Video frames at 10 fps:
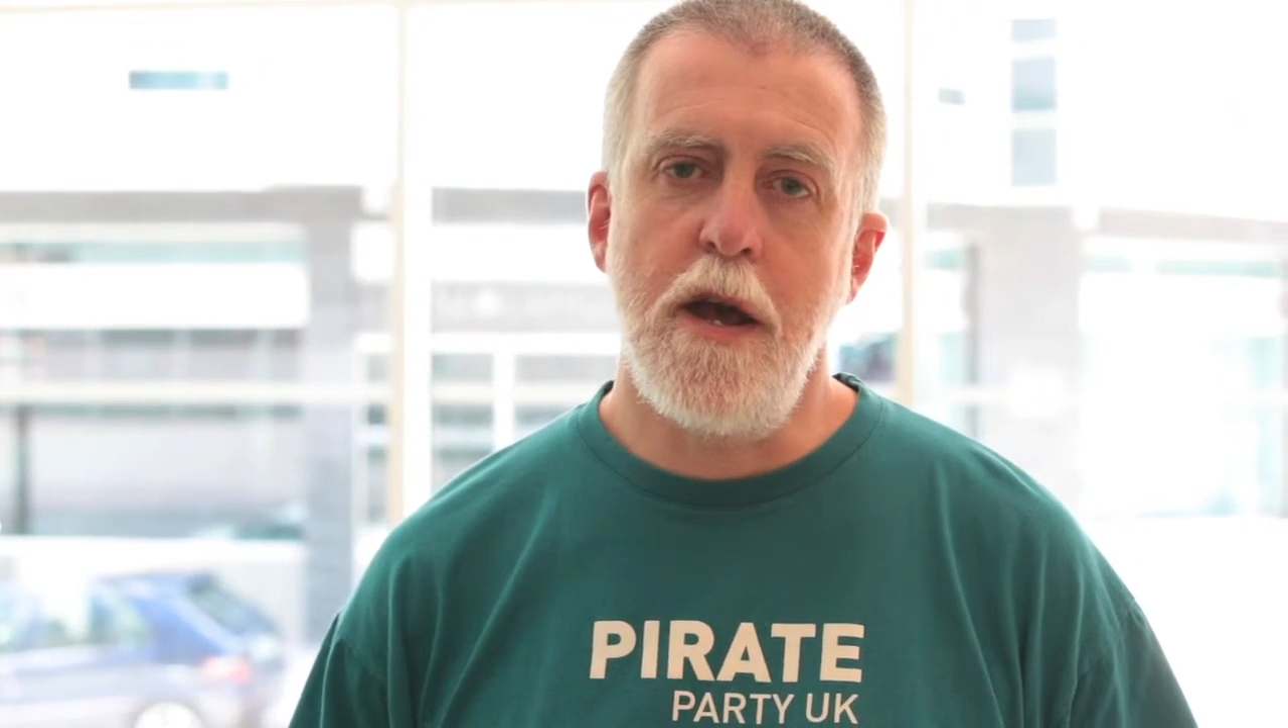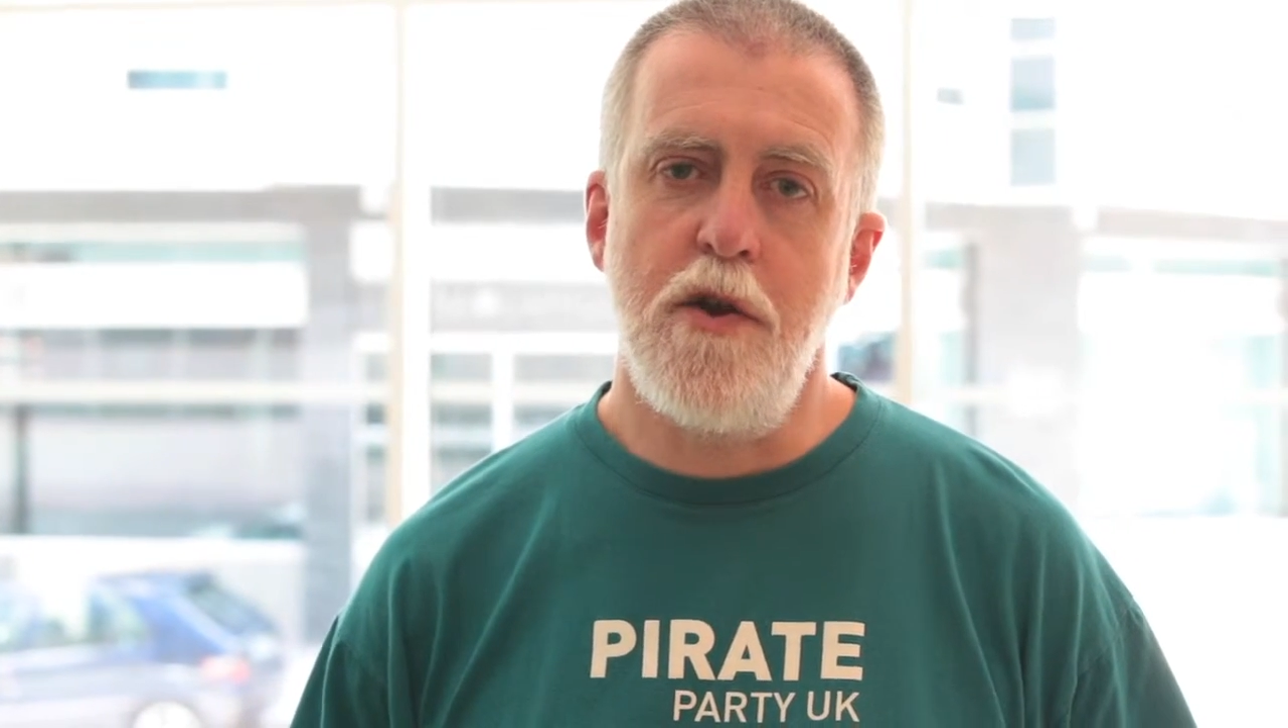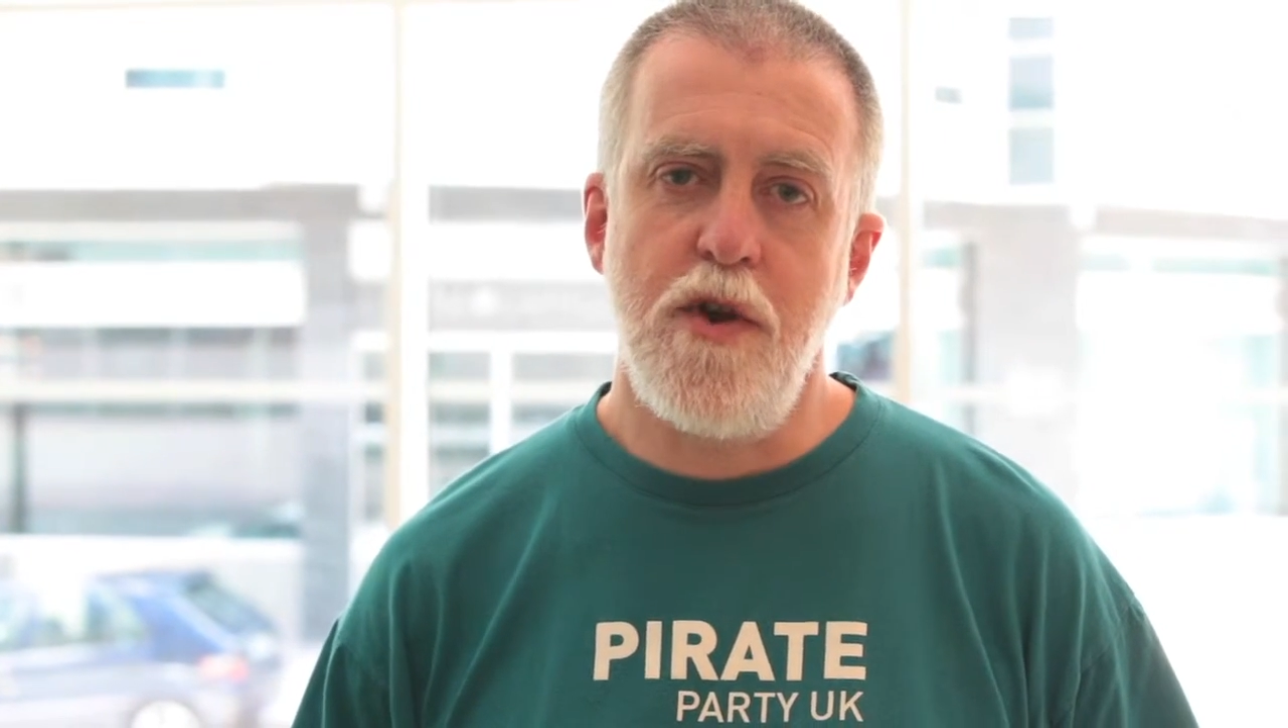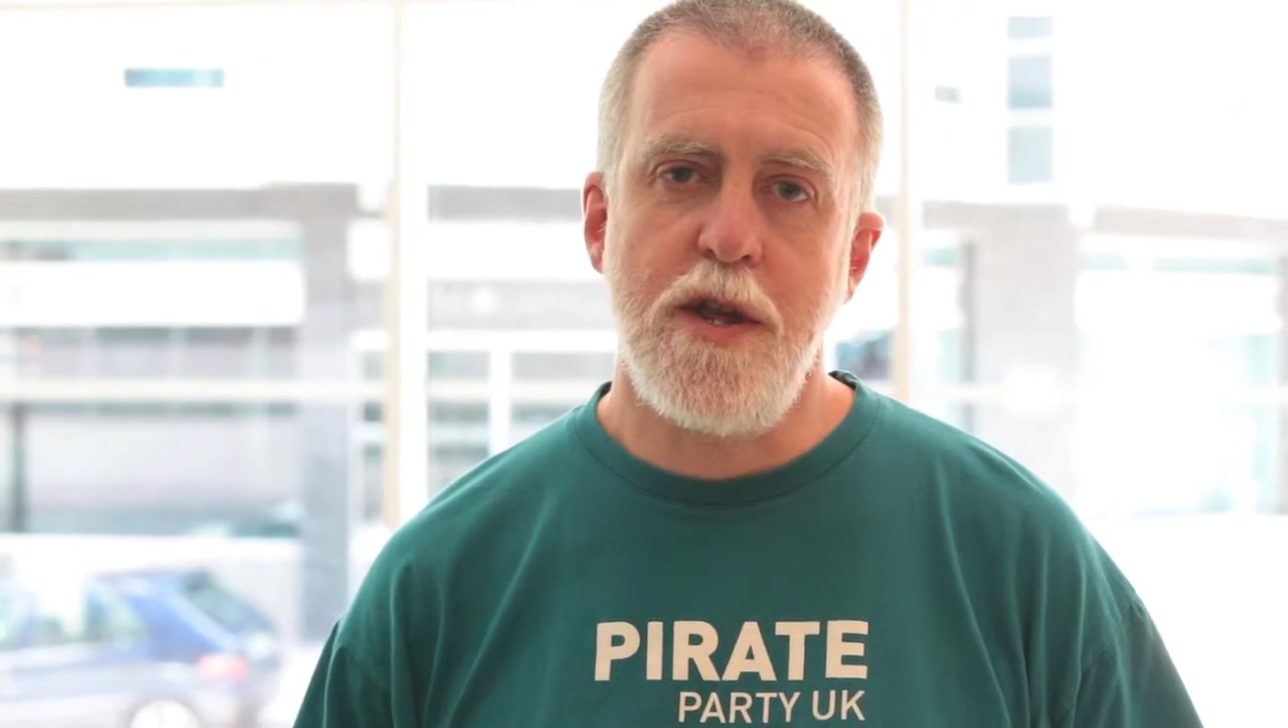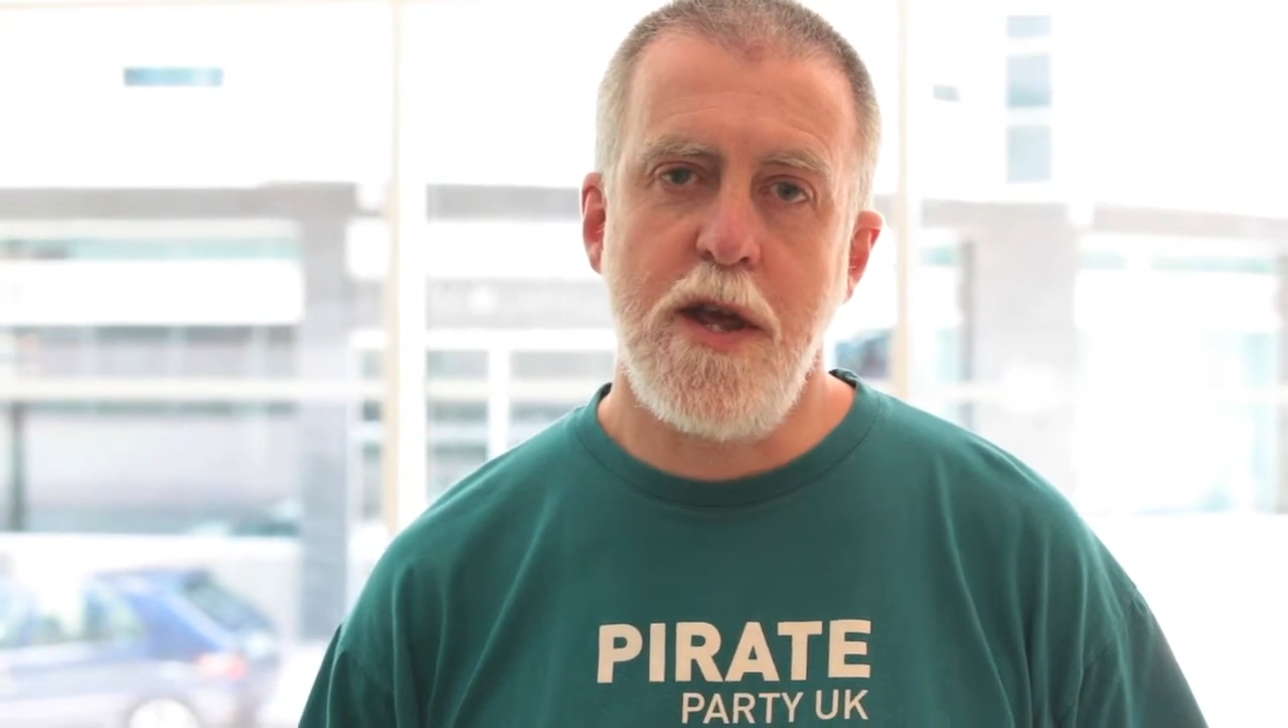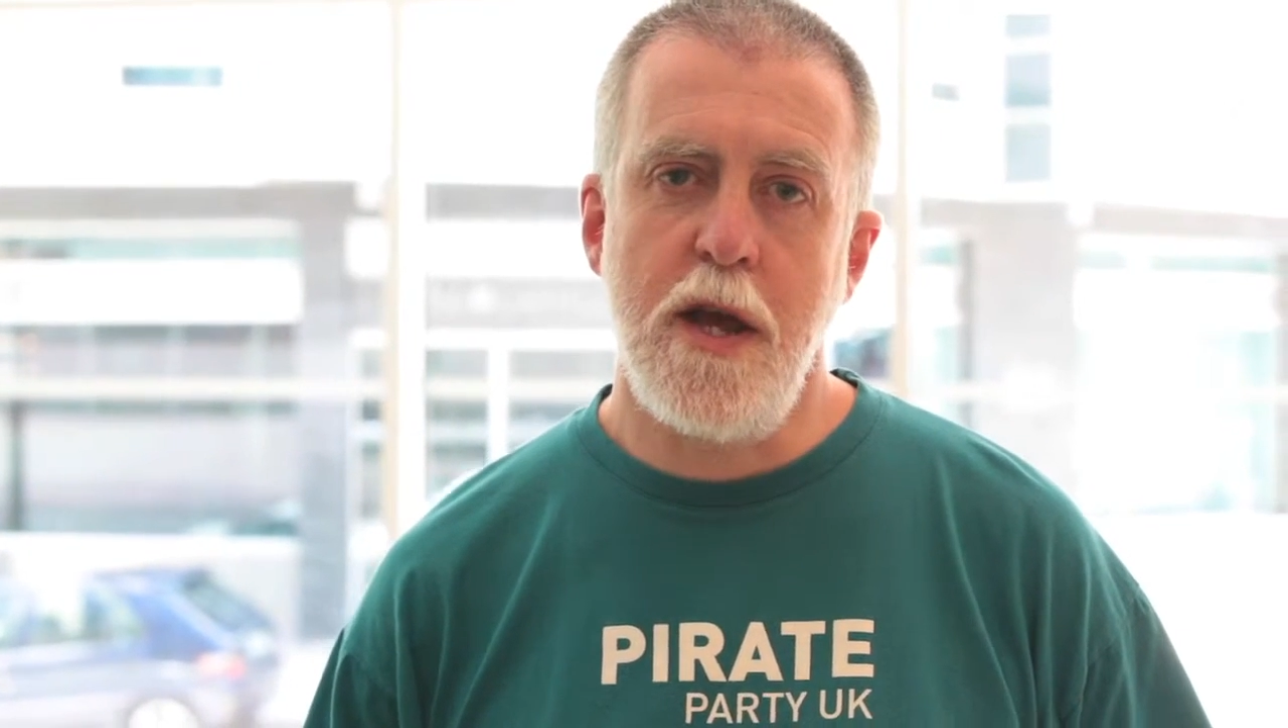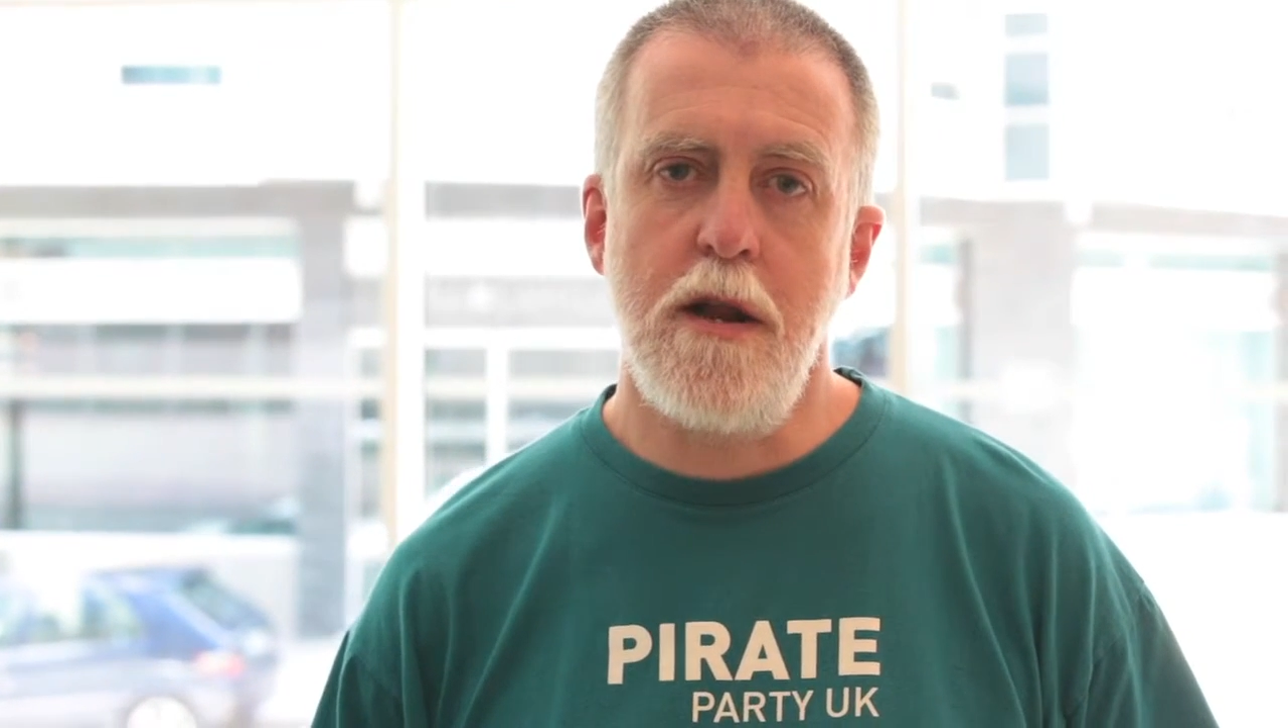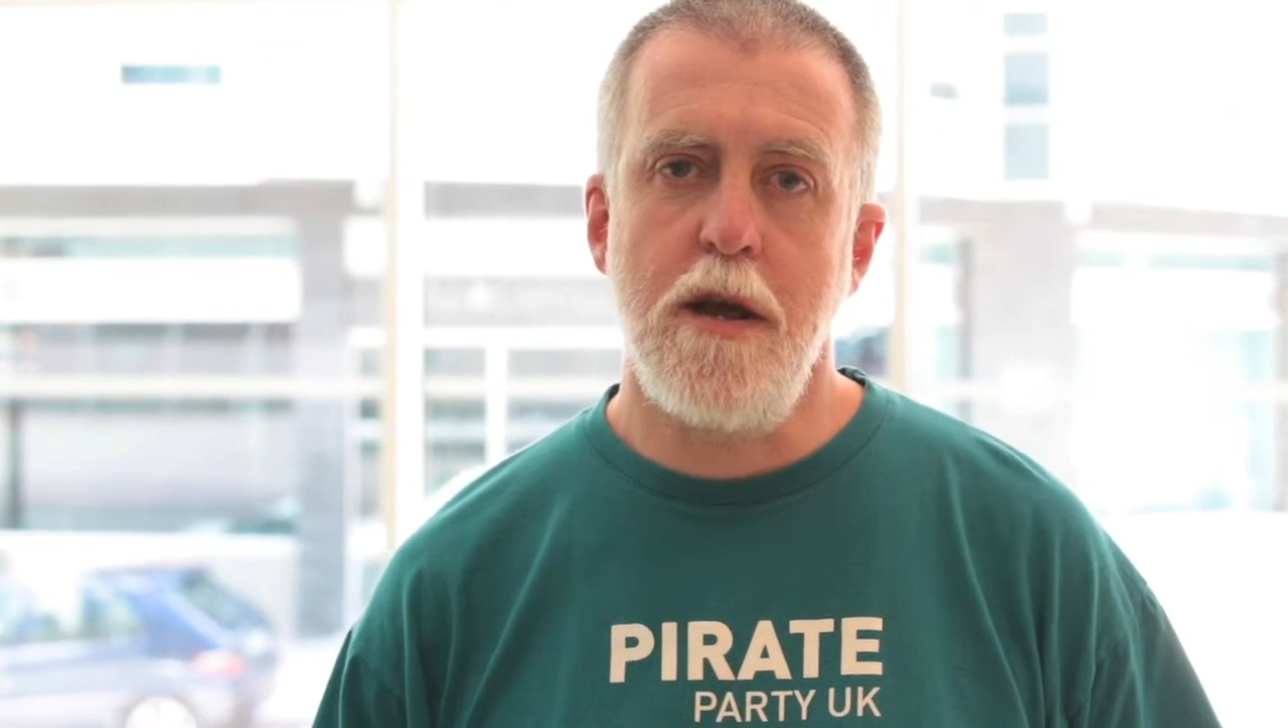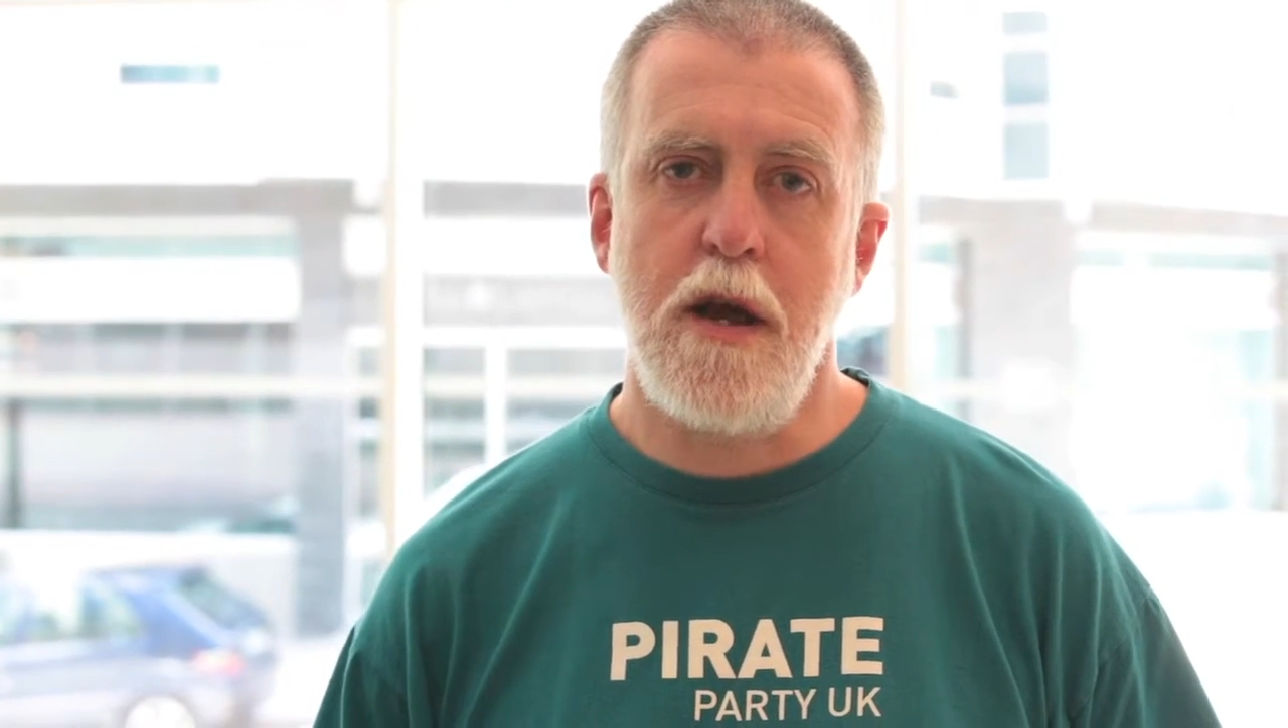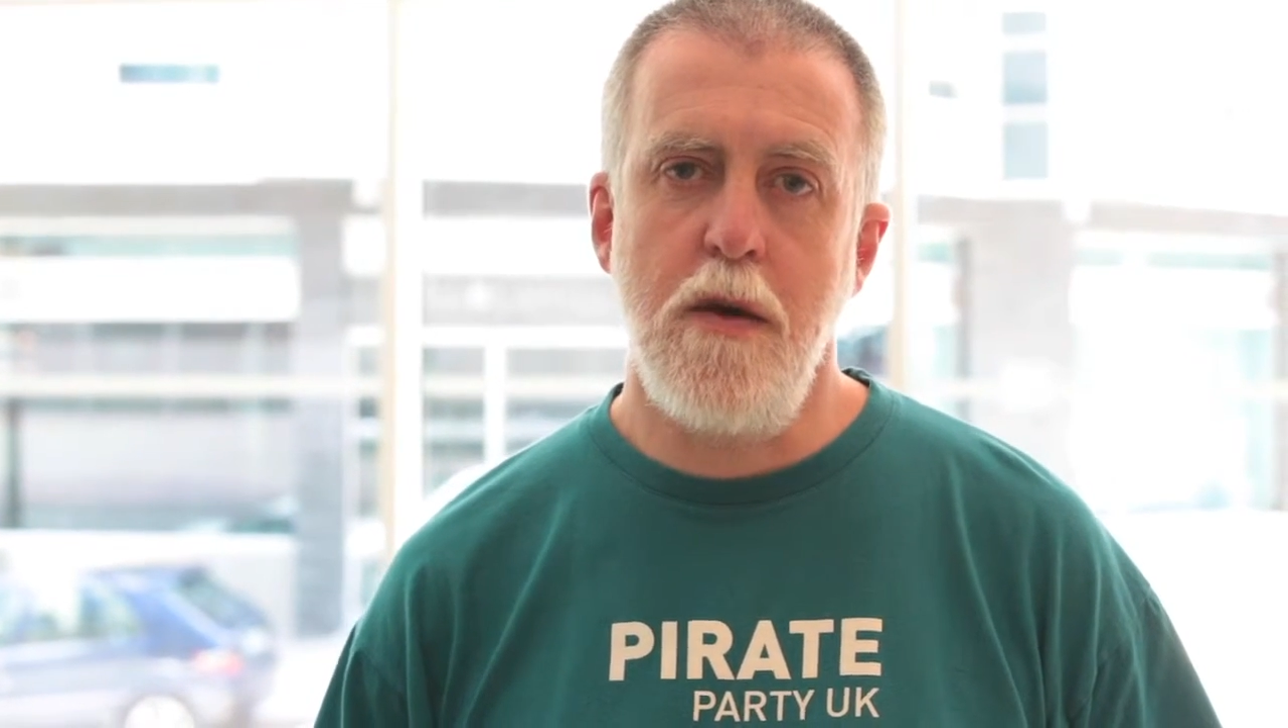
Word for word: addressing the